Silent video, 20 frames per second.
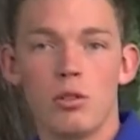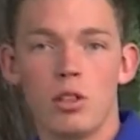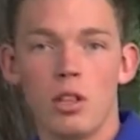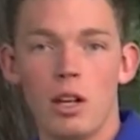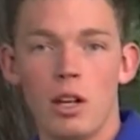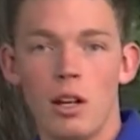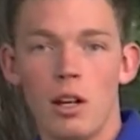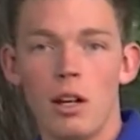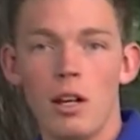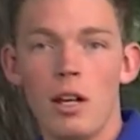
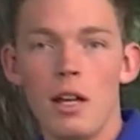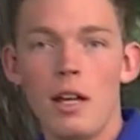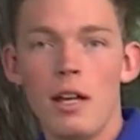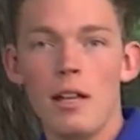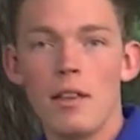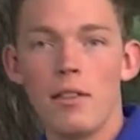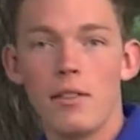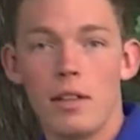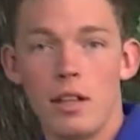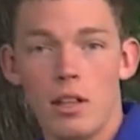
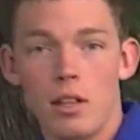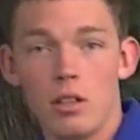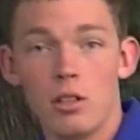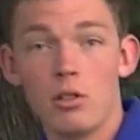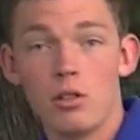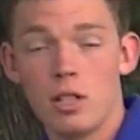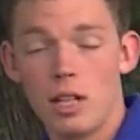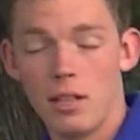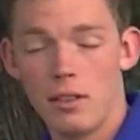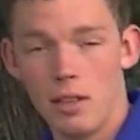
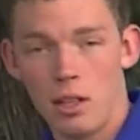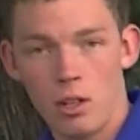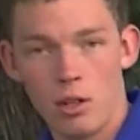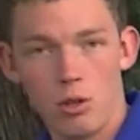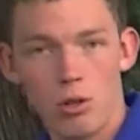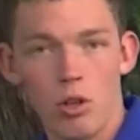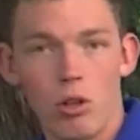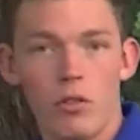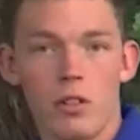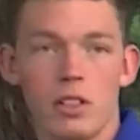take the
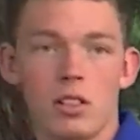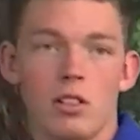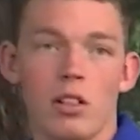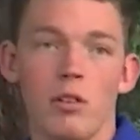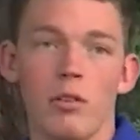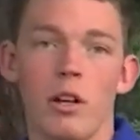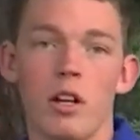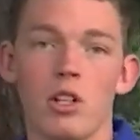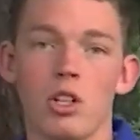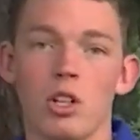integral of
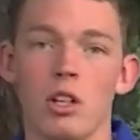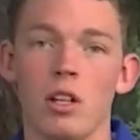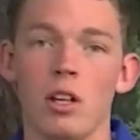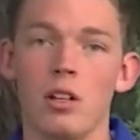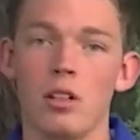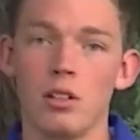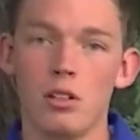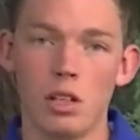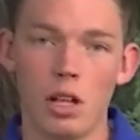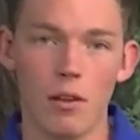acceleration,
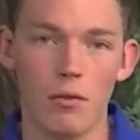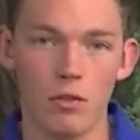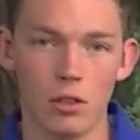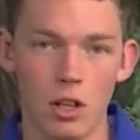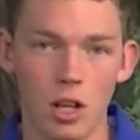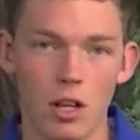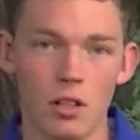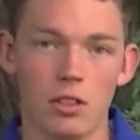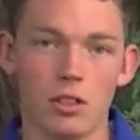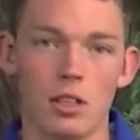you get
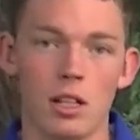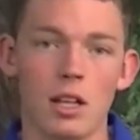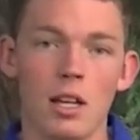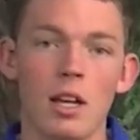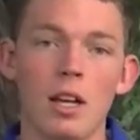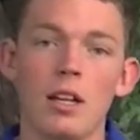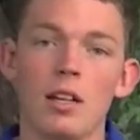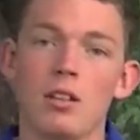velocity.